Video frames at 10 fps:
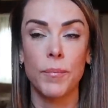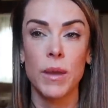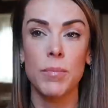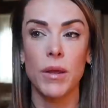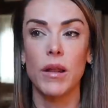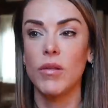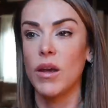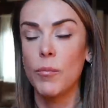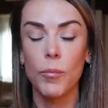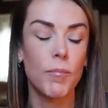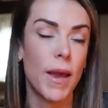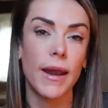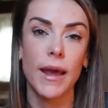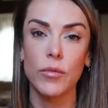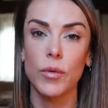people, like
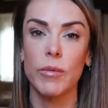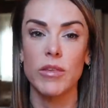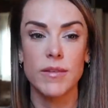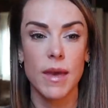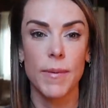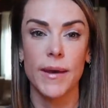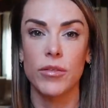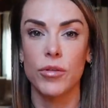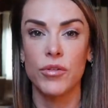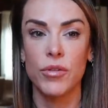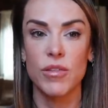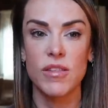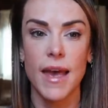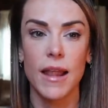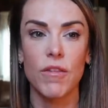men and women, to get back to their true
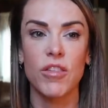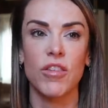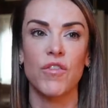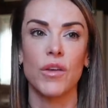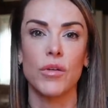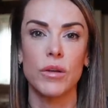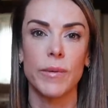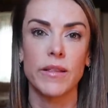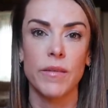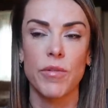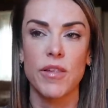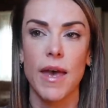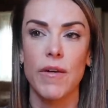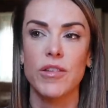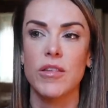selves, to feel good about
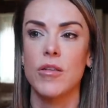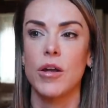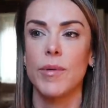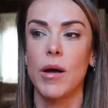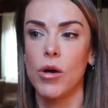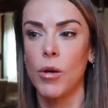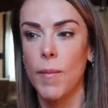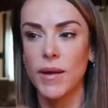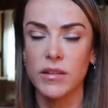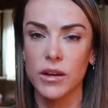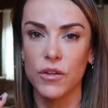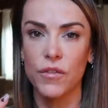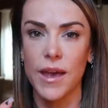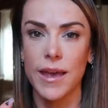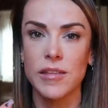themselves. It's not about augmenting your
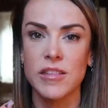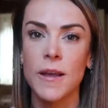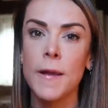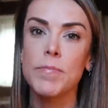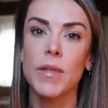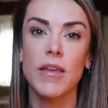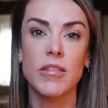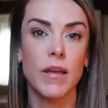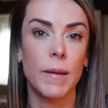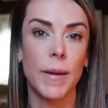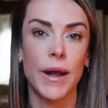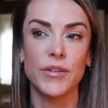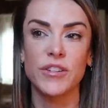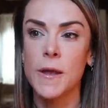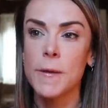face. It's
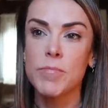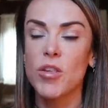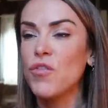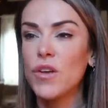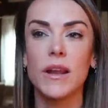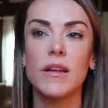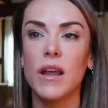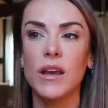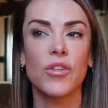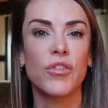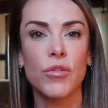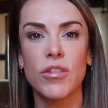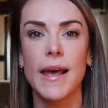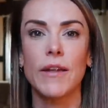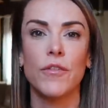about just feeling like your true
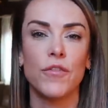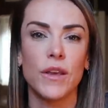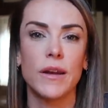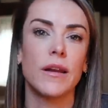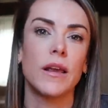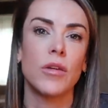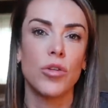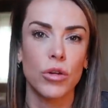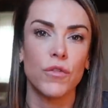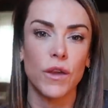self and feeling like you should